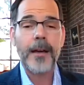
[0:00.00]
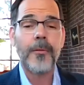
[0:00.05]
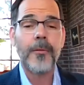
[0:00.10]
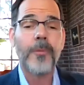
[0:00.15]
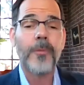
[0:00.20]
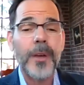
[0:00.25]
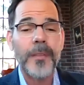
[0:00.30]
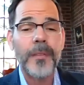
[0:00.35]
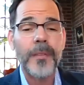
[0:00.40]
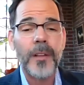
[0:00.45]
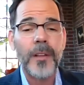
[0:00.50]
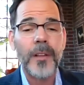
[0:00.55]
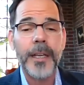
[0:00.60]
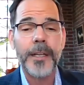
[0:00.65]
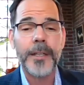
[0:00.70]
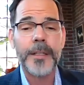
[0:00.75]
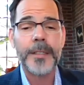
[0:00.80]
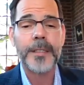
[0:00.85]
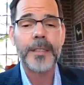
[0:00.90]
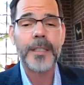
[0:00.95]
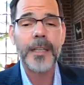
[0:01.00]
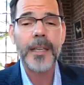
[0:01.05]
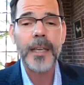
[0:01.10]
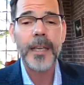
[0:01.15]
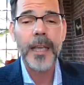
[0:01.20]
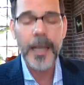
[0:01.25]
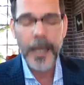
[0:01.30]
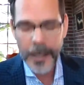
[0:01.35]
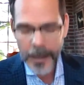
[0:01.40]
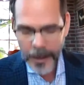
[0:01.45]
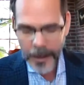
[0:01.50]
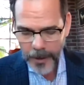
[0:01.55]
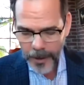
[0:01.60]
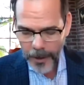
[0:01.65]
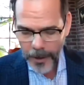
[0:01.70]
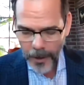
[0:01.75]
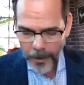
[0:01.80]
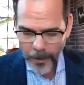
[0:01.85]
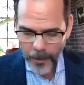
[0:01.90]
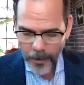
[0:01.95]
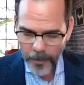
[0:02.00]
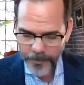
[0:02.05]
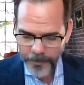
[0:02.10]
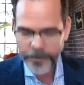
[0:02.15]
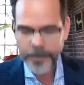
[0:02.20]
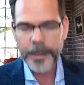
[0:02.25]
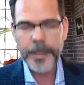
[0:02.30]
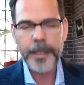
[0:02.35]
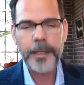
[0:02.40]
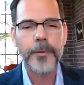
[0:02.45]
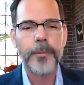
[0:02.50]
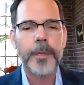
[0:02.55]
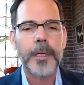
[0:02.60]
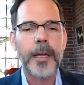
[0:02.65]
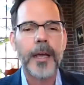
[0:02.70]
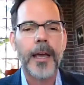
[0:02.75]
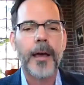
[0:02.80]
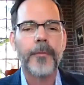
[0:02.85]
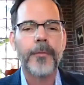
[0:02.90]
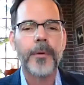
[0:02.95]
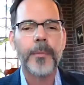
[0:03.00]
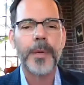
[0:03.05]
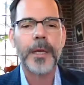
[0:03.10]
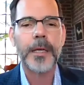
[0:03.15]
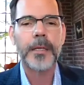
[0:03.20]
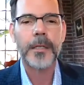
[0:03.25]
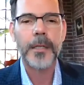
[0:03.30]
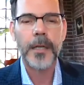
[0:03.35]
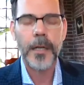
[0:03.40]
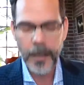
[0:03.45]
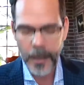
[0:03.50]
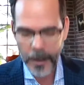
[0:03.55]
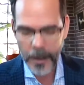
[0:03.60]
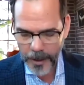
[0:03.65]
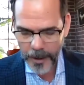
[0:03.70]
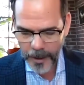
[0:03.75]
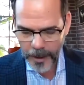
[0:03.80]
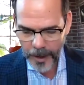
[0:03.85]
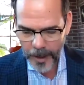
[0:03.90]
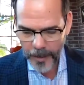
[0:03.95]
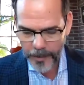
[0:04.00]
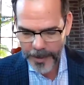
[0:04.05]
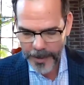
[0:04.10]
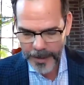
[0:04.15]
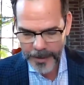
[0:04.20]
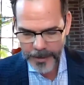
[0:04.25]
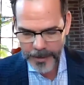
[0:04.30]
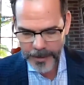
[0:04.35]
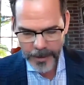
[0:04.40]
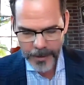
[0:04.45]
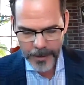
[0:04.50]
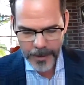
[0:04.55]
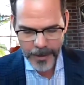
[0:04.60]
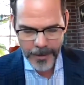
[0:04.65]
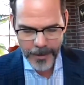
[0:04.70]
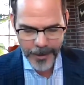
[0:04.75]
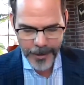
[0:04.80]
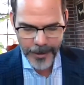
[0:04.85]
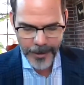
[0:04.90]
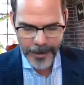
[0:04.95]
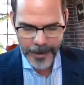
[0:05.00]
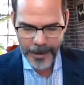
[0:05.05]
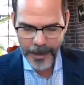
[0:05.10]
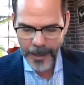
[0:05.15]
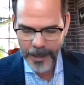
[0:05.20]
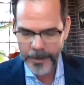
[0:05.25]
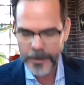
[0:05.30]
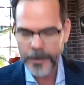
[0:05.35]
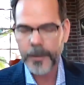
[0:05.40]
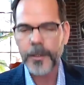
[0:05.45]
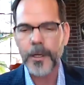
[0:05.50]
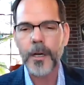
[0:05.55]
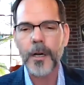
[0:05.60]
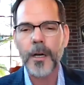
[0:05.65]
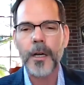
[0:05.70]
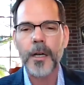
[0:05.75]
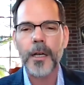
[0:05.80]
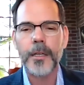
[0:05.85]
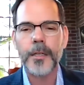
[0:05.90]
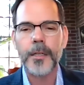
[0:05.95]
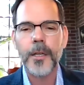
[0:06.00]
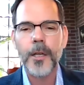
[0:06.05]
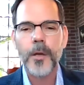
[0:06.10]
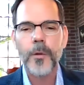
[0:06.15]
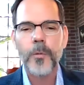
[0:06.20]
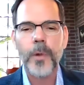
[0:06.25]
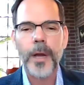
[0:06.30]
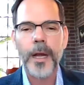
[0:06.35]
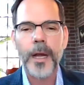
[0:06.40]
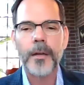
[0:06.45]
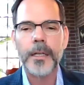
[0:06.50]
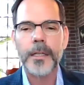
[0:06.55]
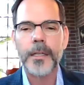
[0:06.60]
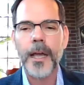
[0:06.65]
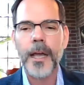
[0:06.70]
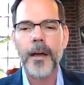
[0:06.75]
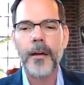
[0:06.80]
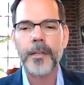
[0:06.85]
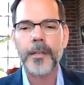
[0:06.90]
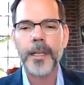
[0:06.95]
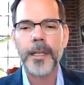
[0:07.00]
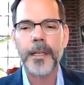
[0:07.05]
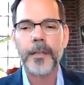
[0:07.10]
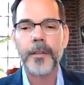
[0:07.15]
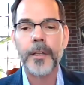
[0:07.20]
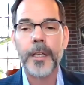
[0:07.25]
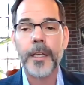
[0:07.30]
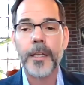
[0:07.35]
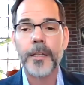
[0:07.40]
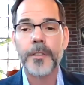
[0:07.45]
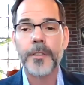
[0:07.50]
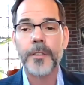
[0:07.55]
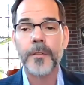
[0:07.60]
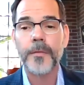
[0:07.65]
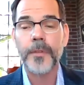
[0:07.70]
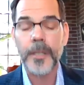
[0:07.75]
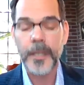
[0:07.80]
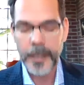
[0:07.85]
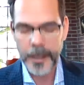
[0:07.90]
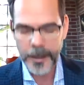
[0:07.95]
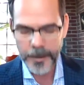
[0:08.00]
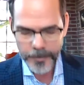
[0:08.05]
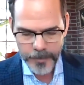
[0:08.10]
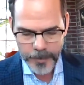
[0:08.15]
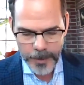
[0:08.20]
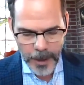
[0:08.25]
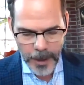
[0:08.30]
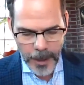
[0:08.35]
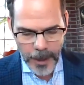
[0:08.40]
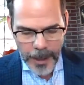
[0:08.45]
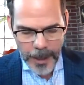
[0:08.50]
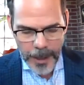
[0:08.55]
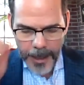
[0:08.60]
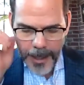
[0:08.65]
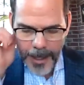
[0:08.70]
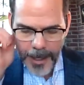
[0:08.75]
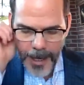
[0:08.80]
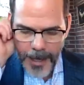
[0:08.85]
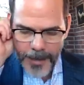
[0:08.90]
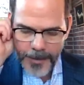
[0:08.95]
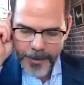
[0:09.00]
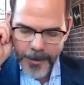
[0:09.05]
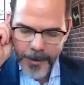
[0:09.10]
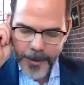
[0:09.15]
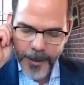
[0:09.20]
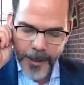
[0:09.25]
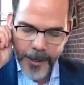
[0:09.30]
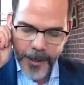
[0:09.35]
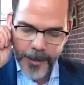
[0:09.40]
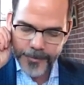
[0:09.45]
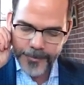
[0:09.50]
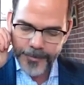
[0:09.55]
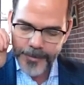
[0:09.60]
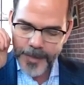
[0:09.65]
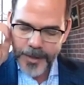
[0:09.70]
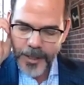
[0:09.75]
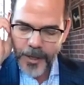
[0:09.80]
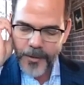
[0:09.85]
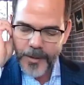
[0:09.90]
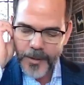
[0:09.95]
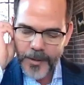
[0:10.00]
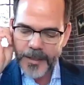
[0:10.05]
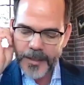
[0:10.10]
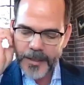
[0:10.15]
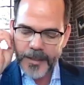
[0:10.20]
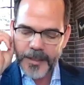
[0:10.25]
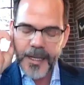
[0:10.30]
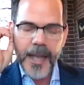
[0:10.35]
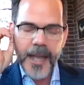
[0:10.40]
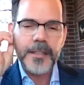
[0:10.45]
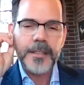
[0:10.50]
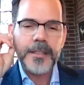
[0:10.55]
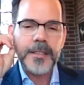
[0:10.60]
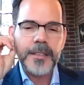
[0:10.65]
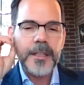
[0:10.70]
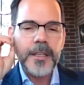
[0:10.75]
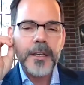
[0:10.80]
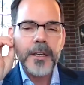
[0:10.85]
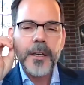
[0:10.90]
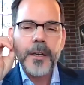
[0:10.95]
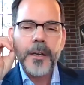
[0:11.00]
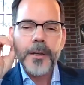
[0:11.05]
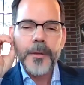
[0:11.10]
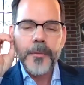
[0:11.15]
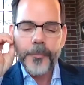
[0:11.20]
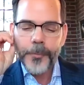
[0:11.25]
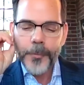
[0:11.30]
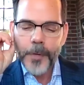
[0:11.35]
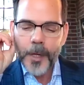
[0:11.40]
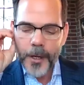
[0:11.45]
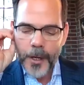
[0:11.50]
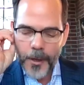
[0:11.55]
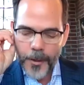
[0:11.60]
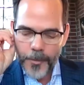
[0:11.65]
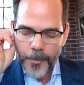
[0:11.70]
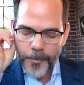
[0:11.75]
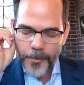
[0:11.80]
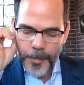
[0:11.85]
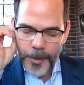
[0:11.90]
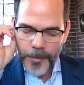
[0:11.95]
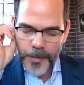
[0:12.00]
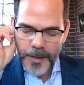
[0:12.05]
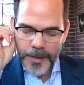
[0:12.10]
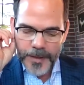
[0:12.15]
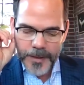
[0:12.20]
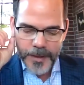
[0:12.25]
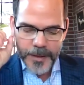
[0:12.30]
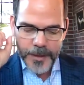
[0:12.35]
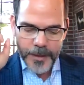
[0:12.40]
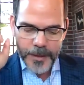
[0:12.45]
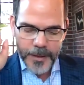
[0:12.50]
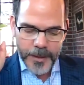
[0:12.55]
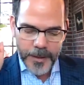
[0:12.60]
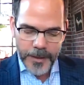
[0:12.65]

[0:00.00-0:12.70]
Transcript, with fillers: with clear seeing, hopefully you would have a better, uh, a better uh, handle on where and how to intervene. And um, so in a sense, um, this